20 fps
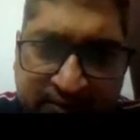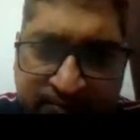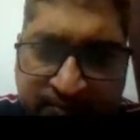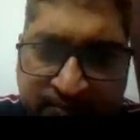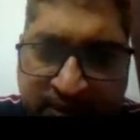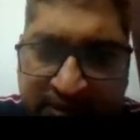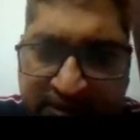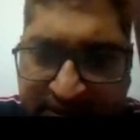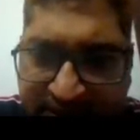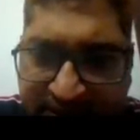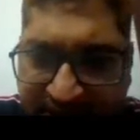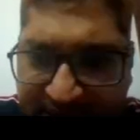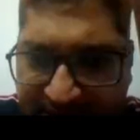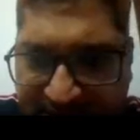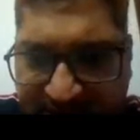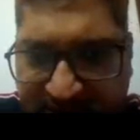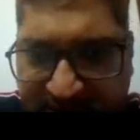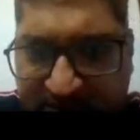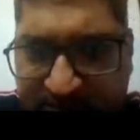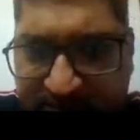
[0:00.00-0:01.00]
by
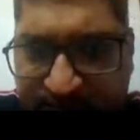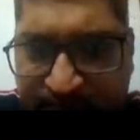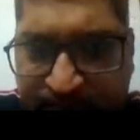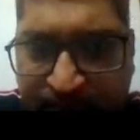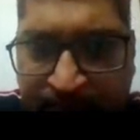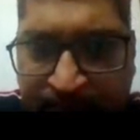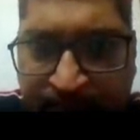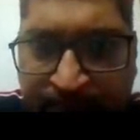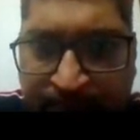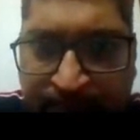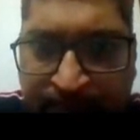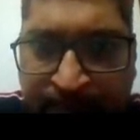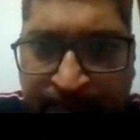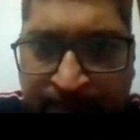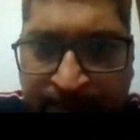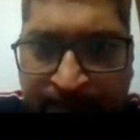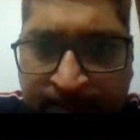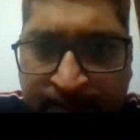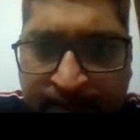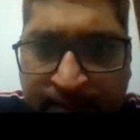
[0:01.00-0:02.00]
us.
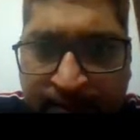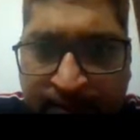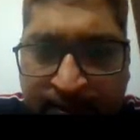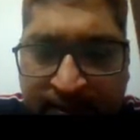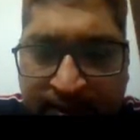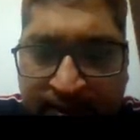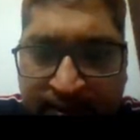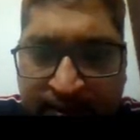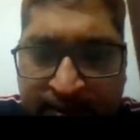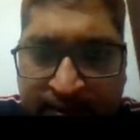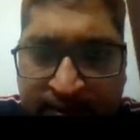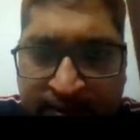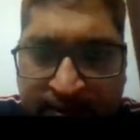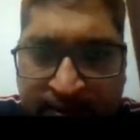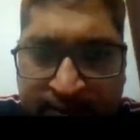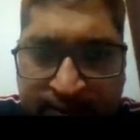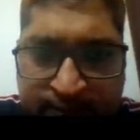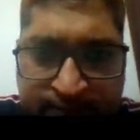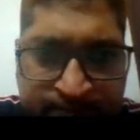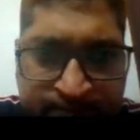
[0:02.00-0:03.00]
And
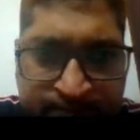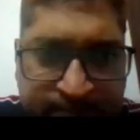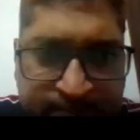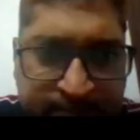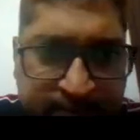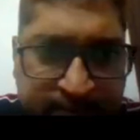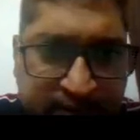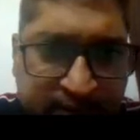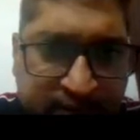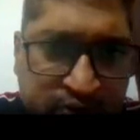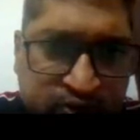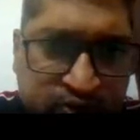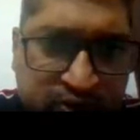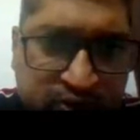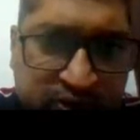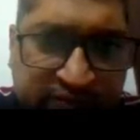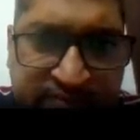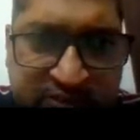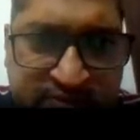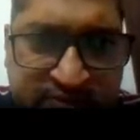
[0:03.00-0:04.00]
it also
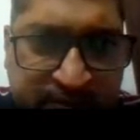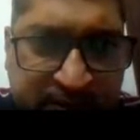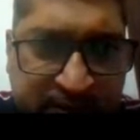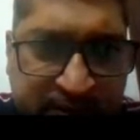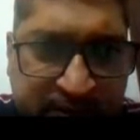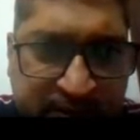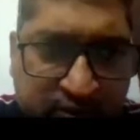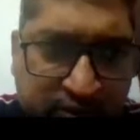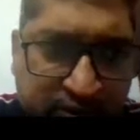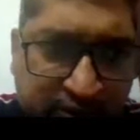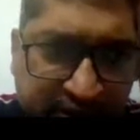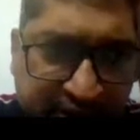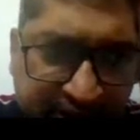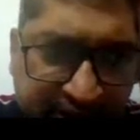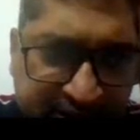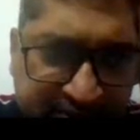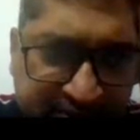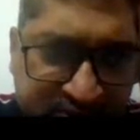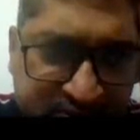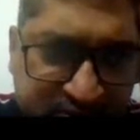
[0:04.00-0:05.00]
developed the smart
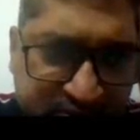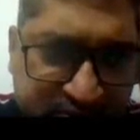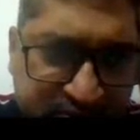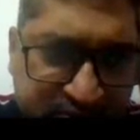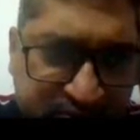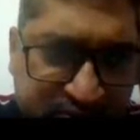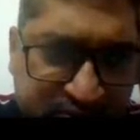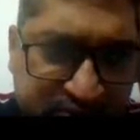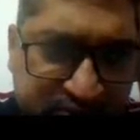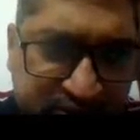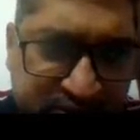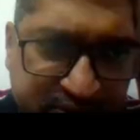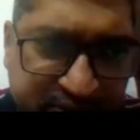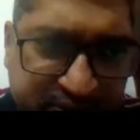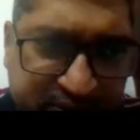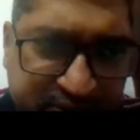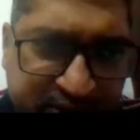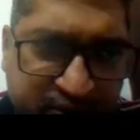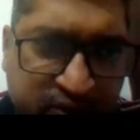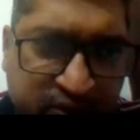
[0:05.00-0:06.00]
contract. So
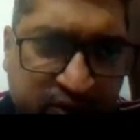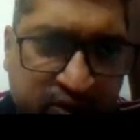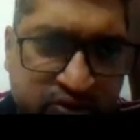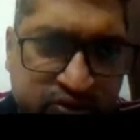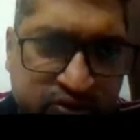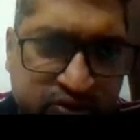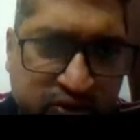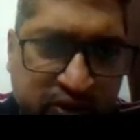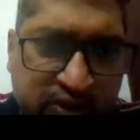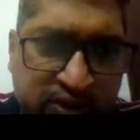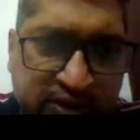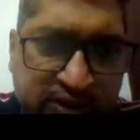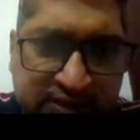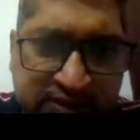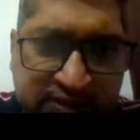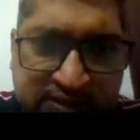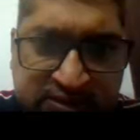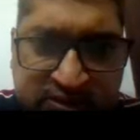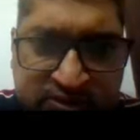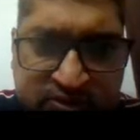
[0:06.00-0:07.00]
it records all the
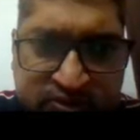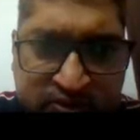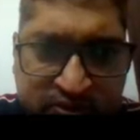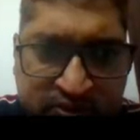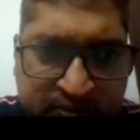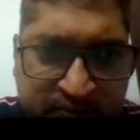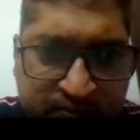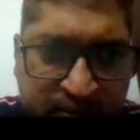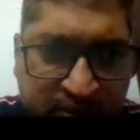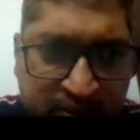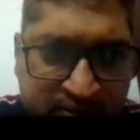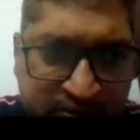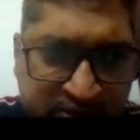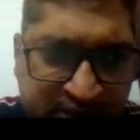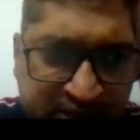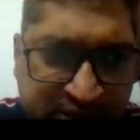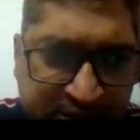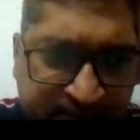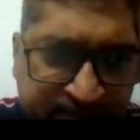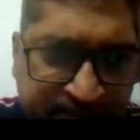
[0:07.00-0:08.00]
transactions on the
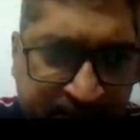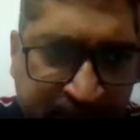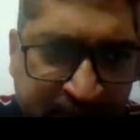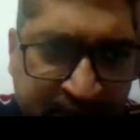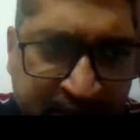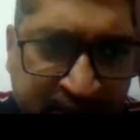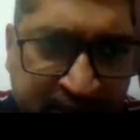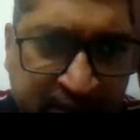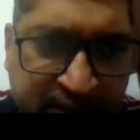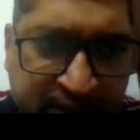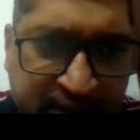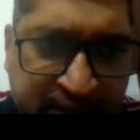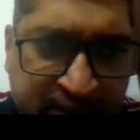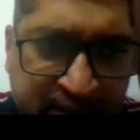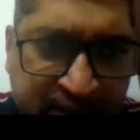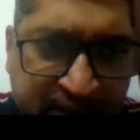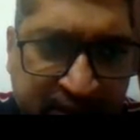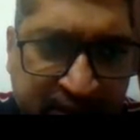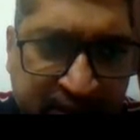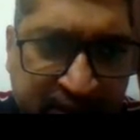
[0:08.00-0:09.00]
blockchain and
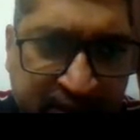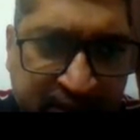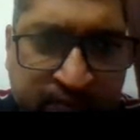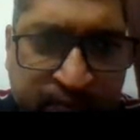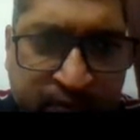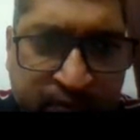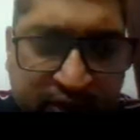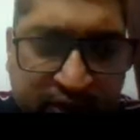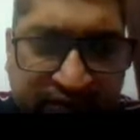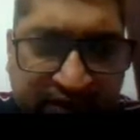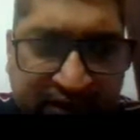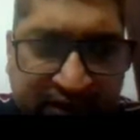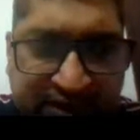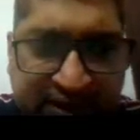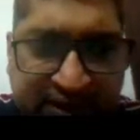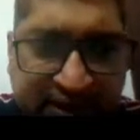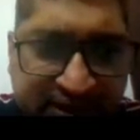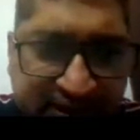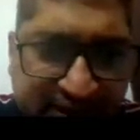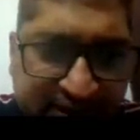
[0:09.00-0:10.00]
record the modified
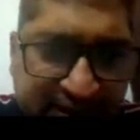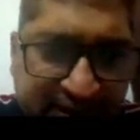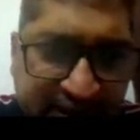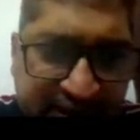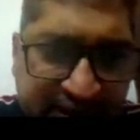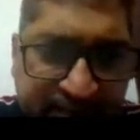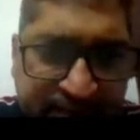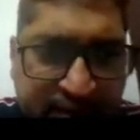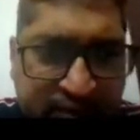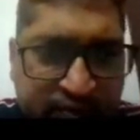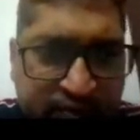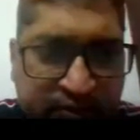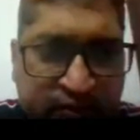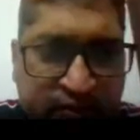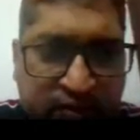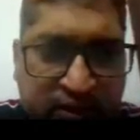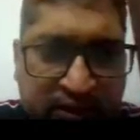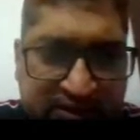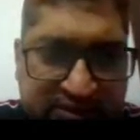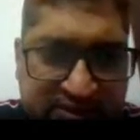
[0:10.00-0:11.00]
data element on the
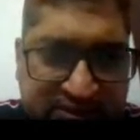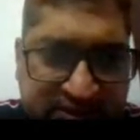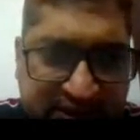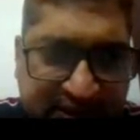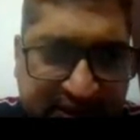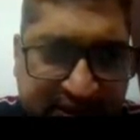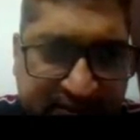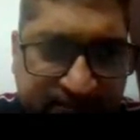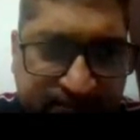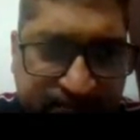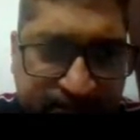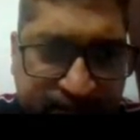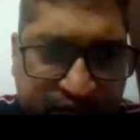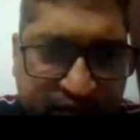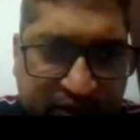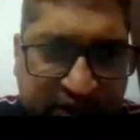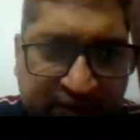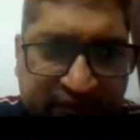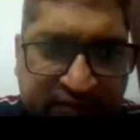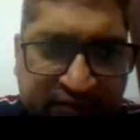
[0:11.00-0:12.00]
word state
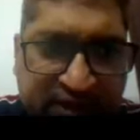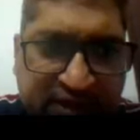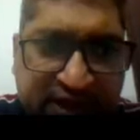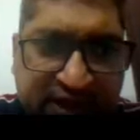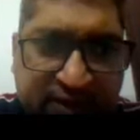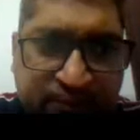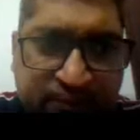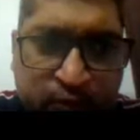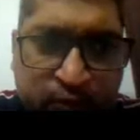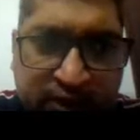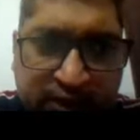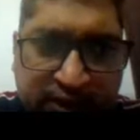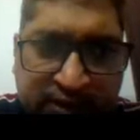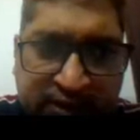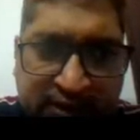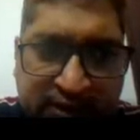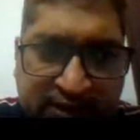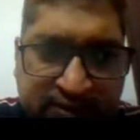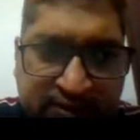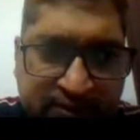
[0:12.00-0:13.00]
for every get, put, and
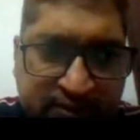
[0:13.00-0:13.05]
delete